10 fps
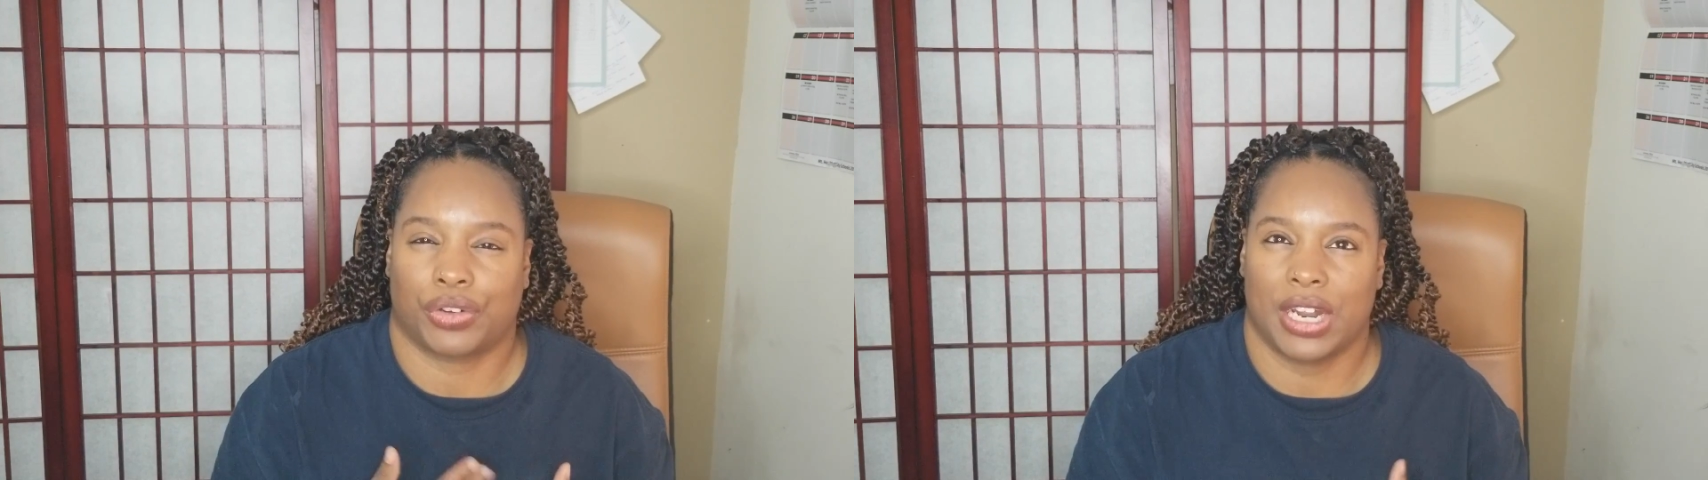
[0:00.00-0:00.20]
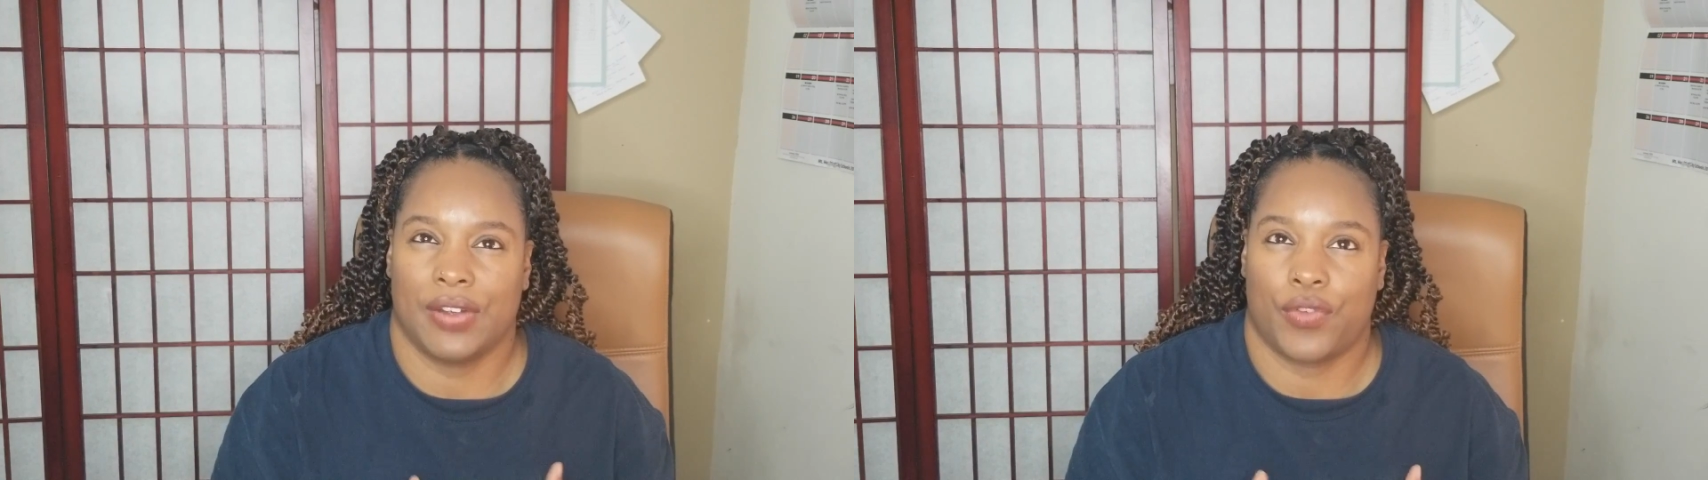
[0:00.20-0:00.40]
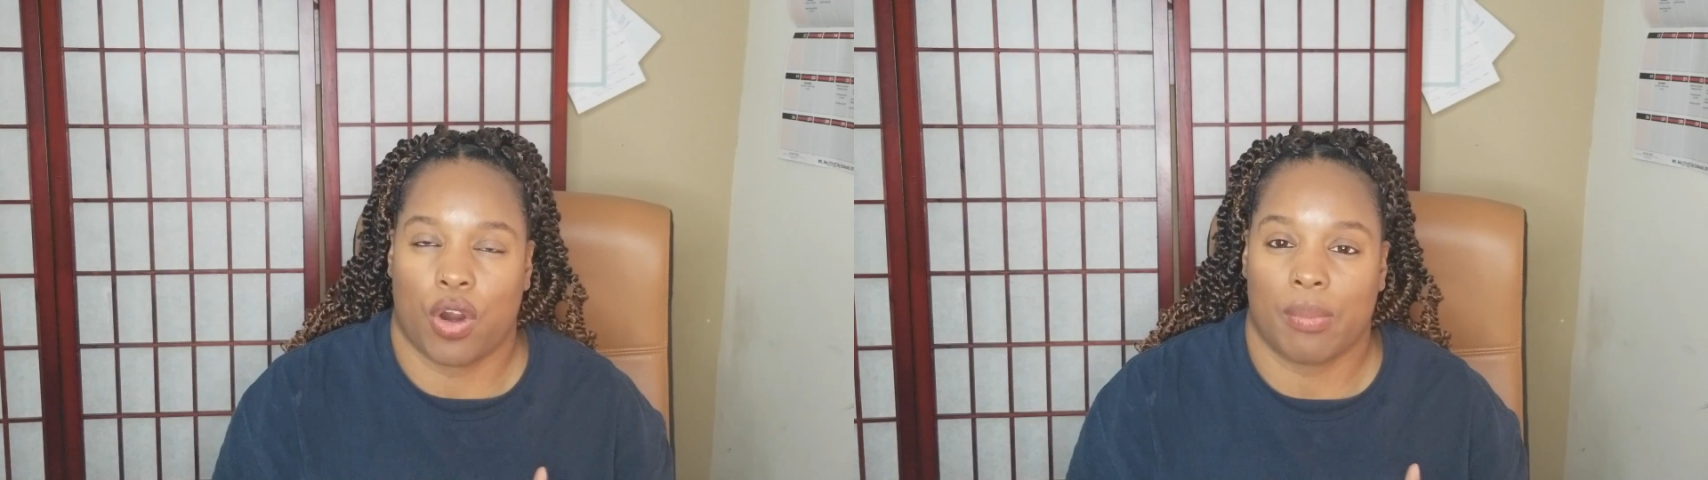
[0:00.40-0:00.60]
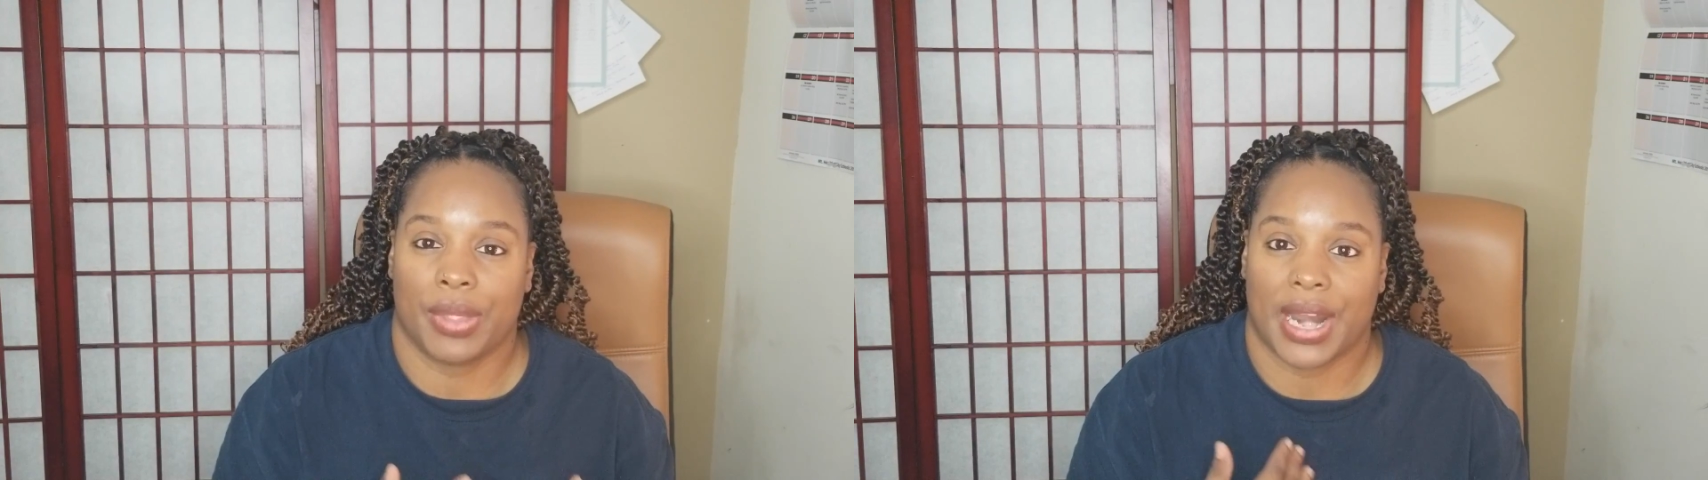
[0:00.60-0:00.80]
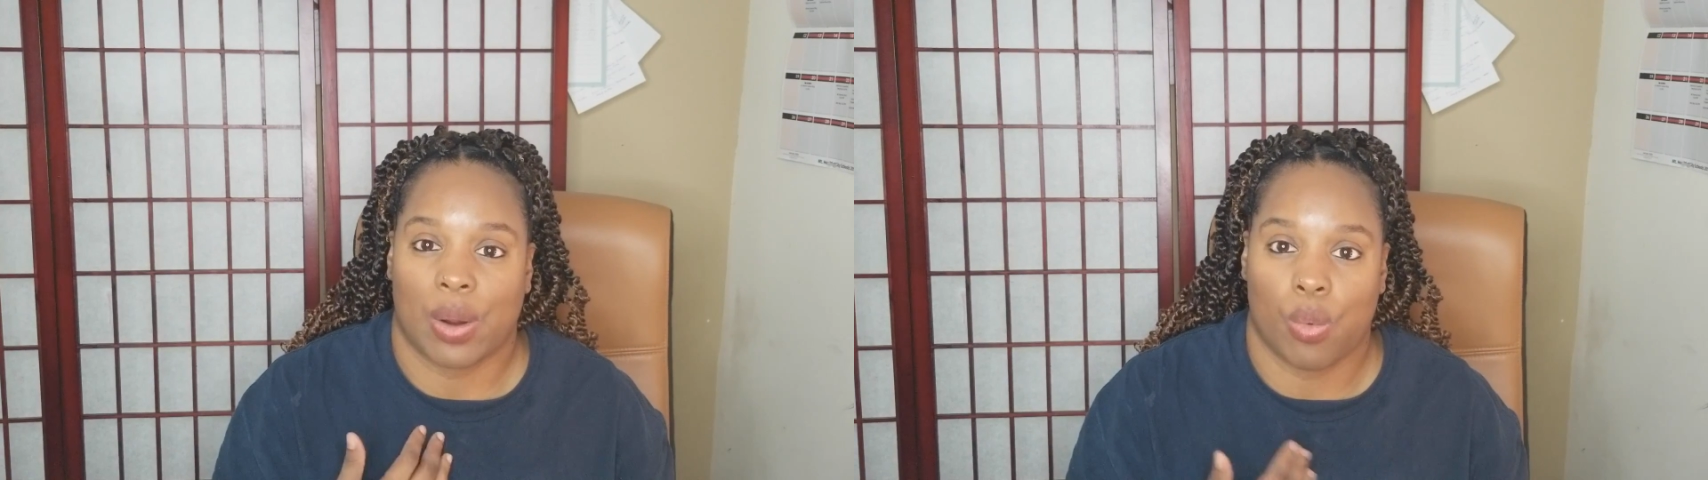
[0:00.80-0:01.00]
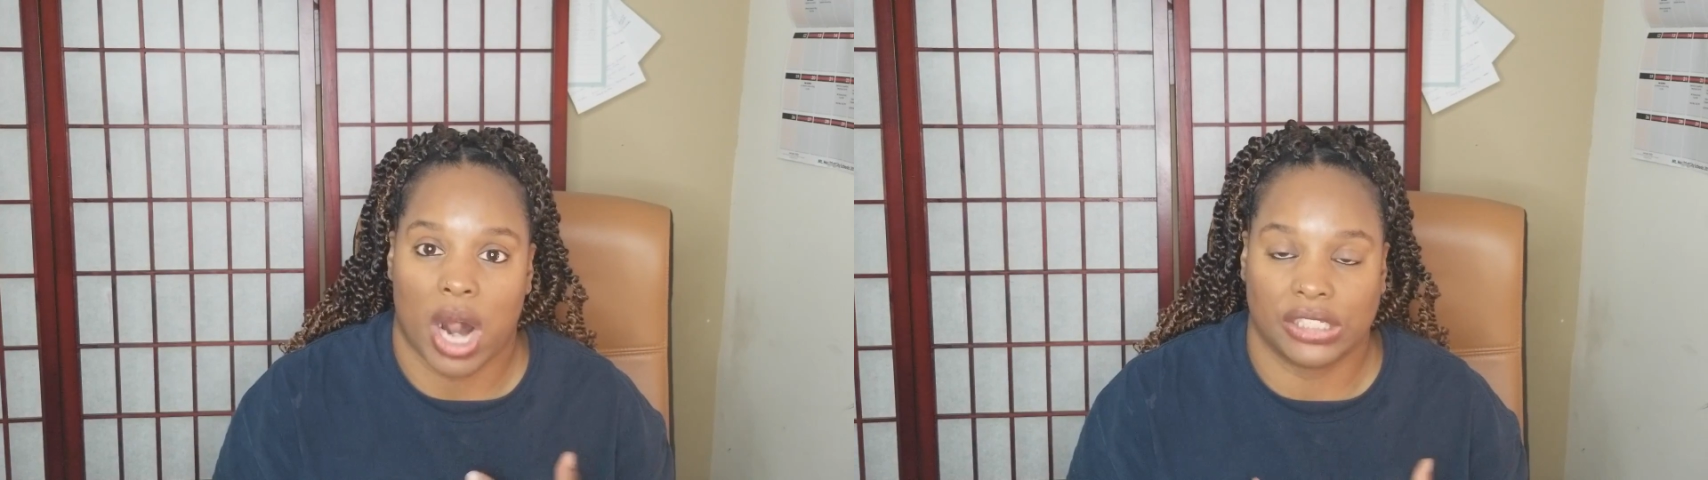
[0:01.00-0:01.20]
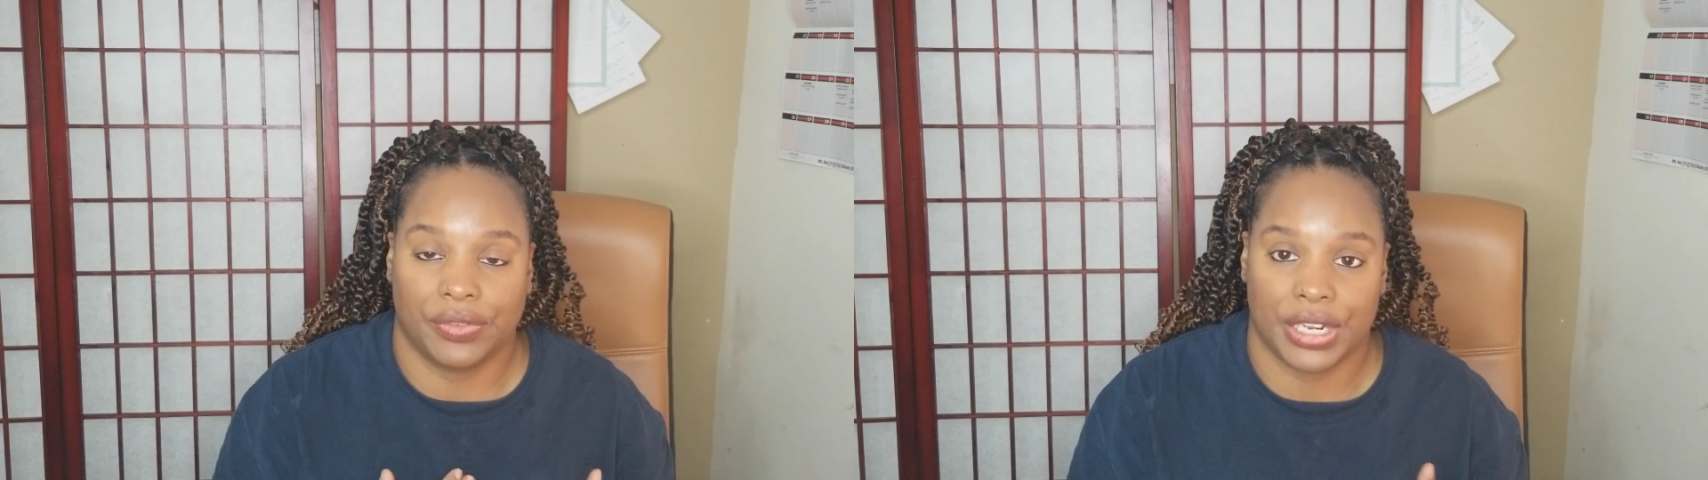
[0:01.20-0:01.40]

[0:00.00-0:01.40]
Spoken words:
3, 4 of them that I watched,